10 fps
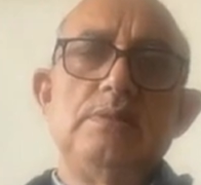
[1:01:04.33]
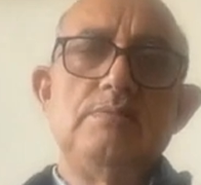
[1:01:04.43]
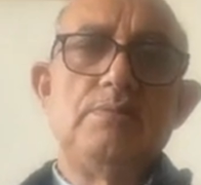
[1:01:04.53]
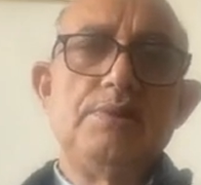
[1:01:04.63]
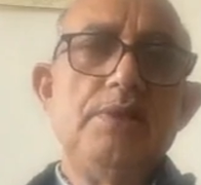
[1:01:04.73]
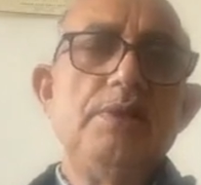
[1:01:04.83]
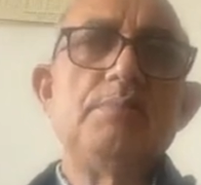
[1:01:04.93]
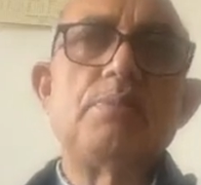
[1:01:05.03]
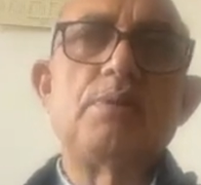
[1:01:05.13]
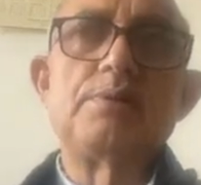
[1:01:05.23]
Very
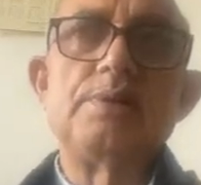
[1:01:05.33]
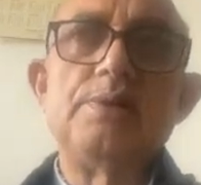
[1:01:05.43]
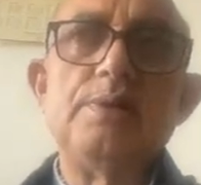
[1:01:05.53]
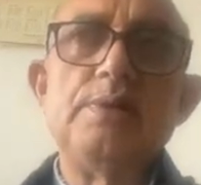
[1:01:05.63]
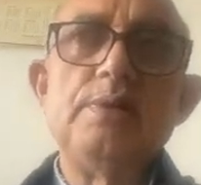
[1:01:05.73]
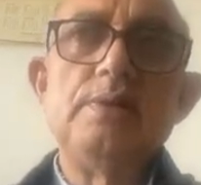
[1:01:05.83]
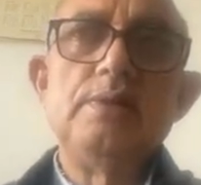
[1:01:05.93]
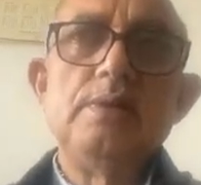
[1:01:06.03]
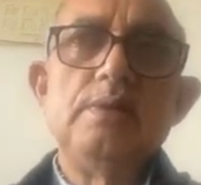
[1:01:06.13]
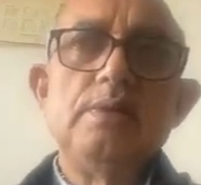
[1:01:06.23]
importantly,
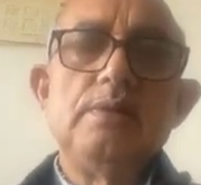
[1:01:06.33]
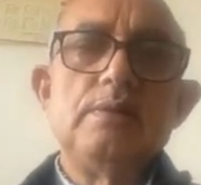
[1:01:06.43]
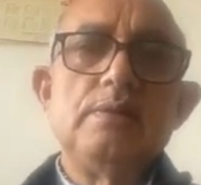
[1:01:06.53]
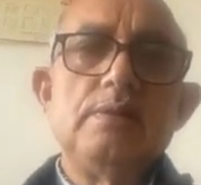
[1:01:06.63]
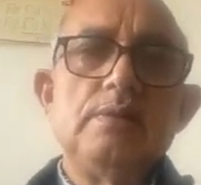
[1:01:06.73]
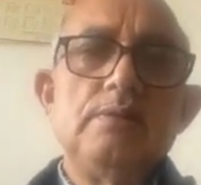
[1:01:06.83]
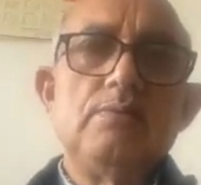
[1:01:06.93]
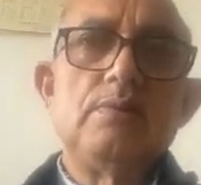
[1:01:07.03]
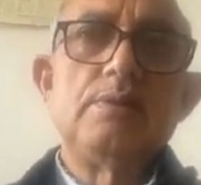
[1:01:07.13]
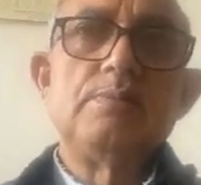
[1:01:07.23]

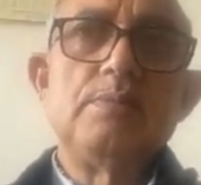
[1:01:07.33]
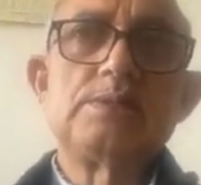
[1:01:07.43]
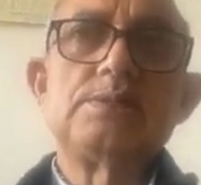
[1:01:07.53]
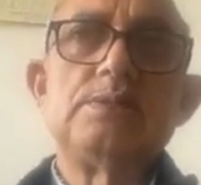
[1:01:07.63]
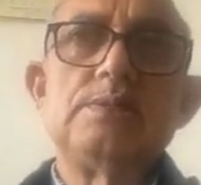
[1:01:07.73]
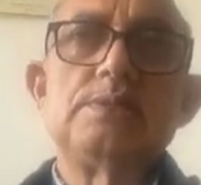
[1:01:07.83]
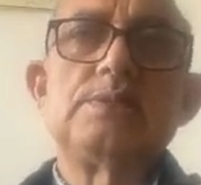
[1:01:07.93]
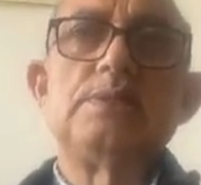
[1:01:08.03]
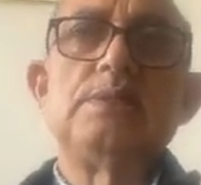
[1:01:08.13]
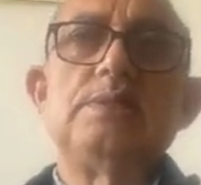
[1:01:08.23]
one must
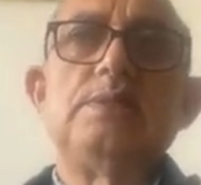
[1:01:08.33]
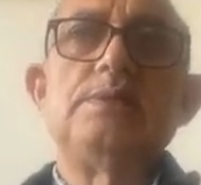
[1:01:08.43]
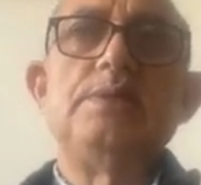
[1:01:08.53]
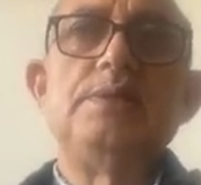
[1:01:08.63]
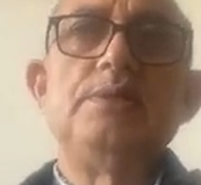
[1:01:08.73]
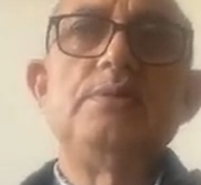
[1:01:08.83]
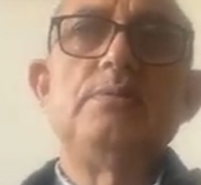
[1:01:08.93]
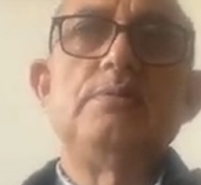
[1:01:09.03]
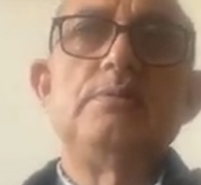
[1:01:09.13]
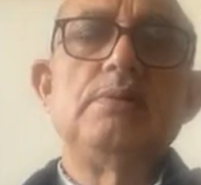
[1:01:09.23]
understand that
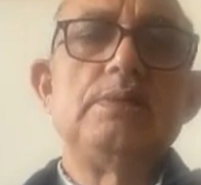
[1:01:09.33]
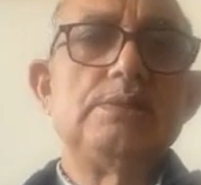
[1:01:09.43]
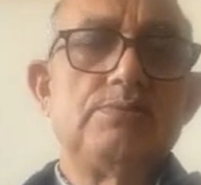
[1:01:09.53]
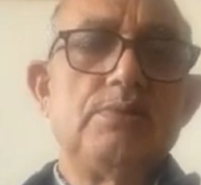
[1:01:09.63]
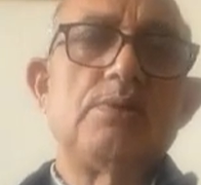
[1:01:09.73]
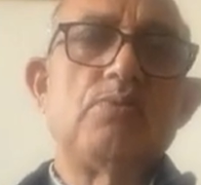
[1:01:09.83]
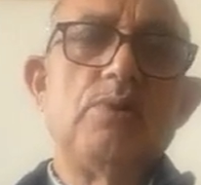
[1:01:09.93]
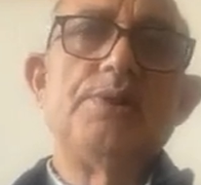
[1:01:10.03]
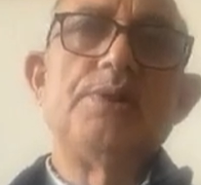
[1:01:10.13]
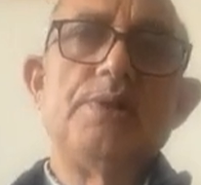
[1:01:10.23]
radio is for
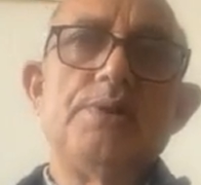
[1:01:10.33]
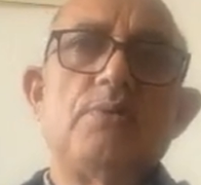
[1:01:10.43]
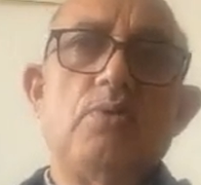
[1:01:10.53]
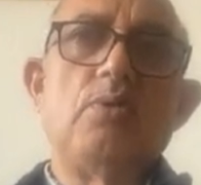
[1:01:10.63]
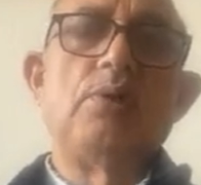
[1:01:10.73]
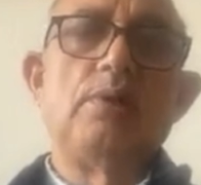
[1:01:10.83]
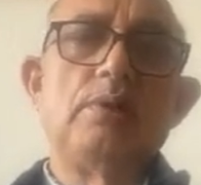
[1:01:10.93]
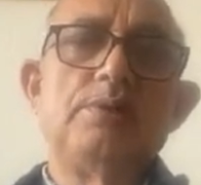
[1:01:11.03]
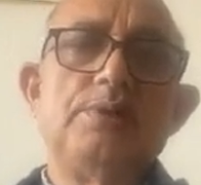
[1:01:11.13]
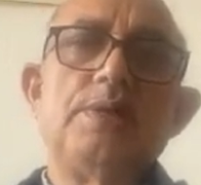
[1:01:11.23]
one and all.
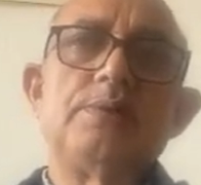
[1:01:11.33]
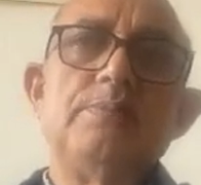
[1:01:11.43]
That